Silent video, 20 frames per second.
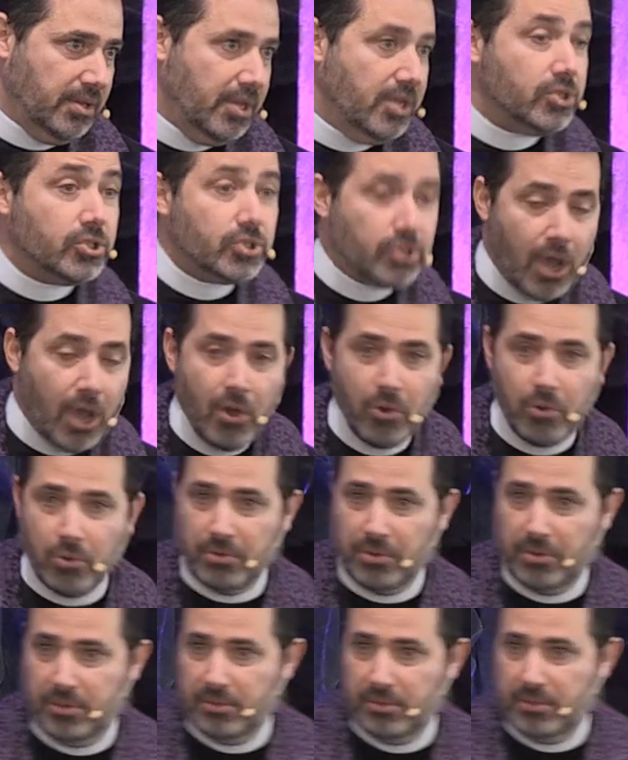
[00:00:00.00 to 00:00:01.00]
So,
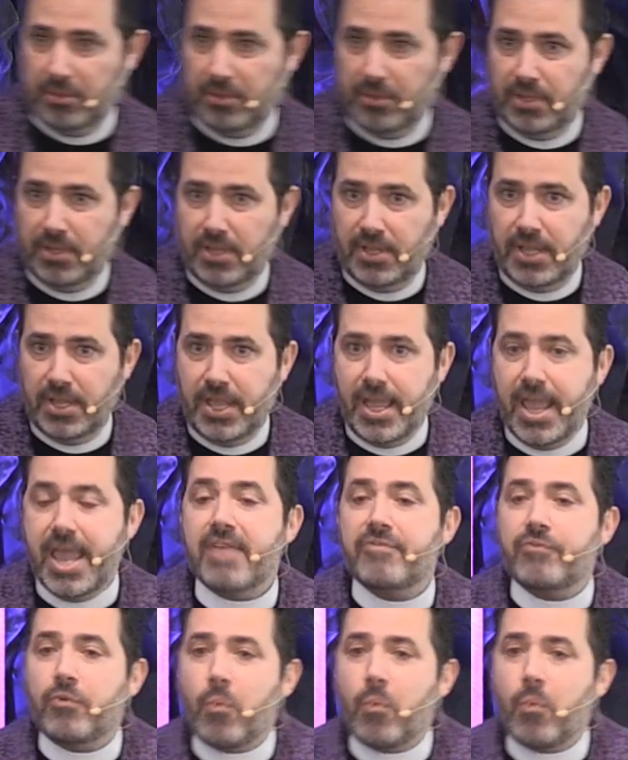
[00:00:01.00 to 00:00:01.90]
if